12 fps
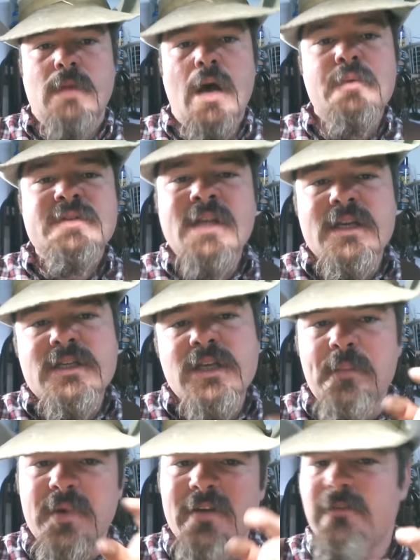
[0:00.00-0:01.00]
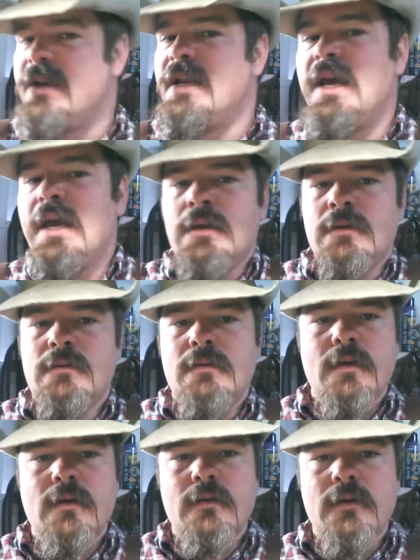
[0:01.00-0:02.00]
I was in that shop every day.
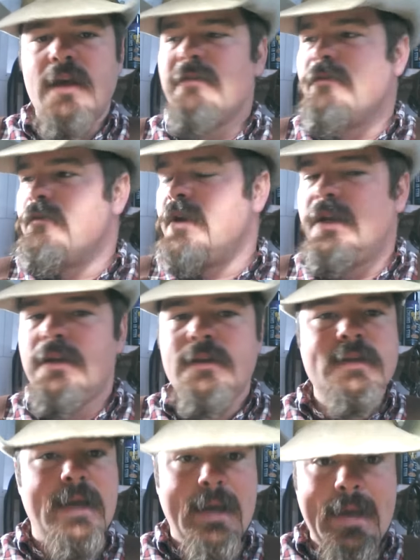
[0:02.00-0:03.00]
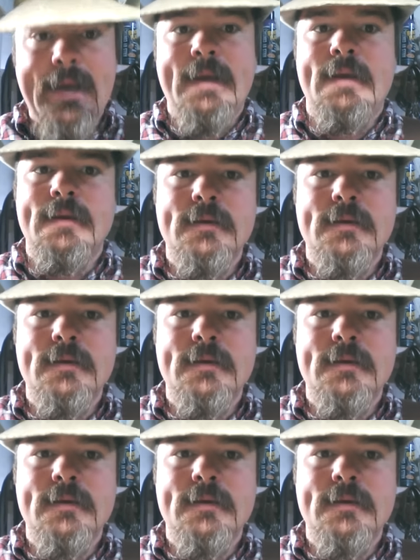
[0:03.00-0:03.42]
Every day.